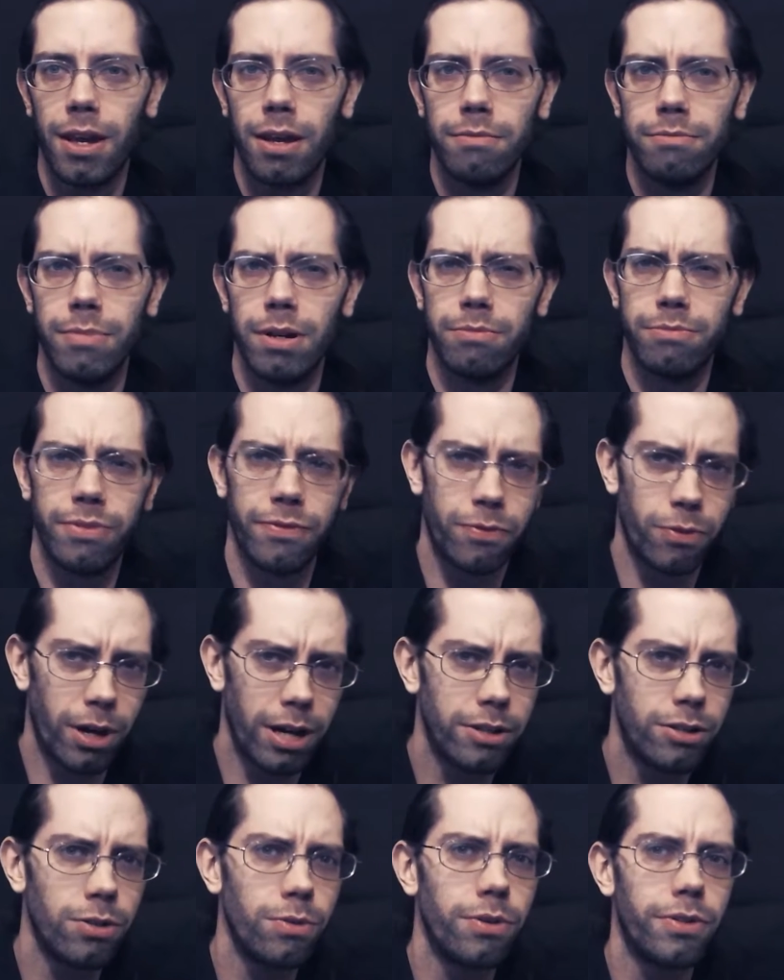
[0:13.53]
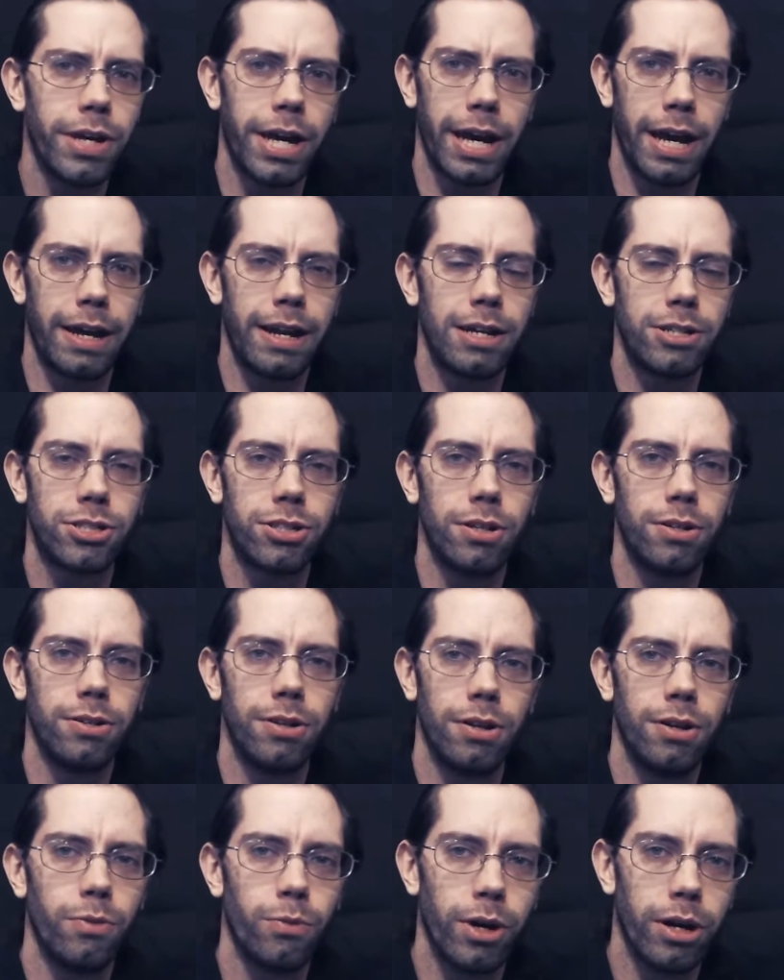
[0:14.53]
But before I do that, I should
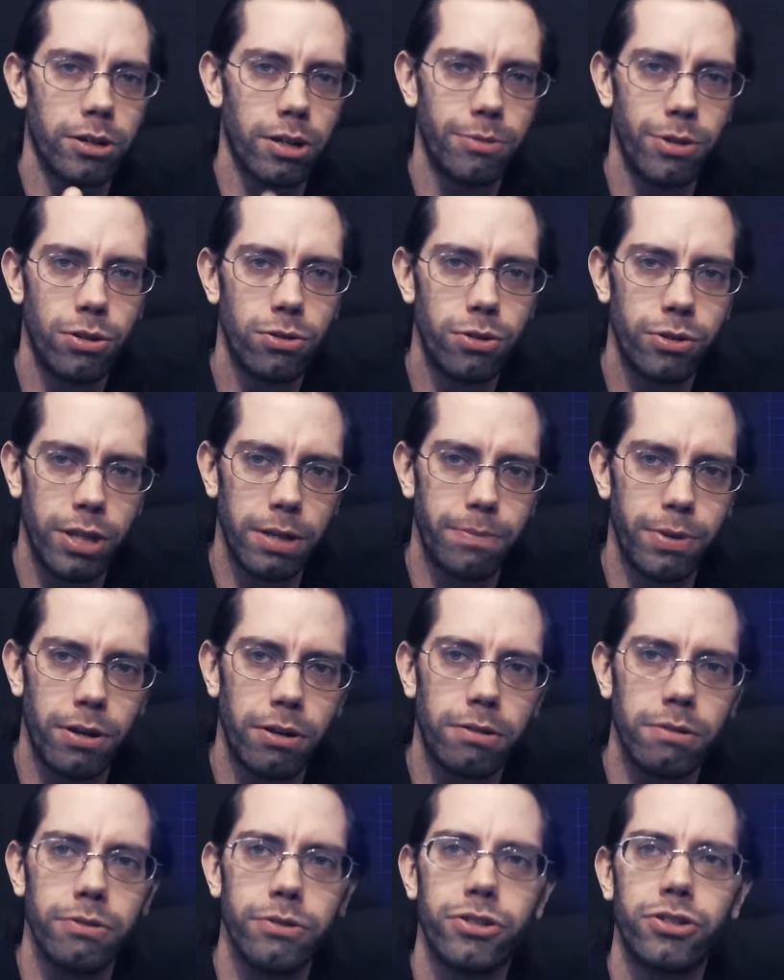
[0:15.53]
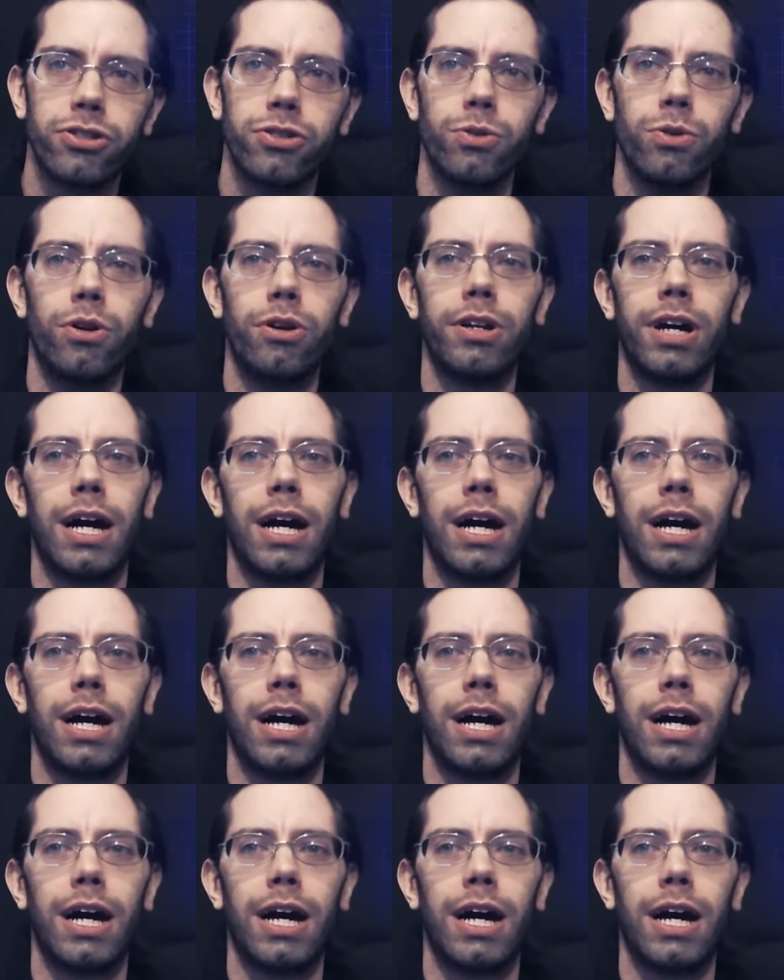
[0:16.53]
welcome you to the Empirical Sword.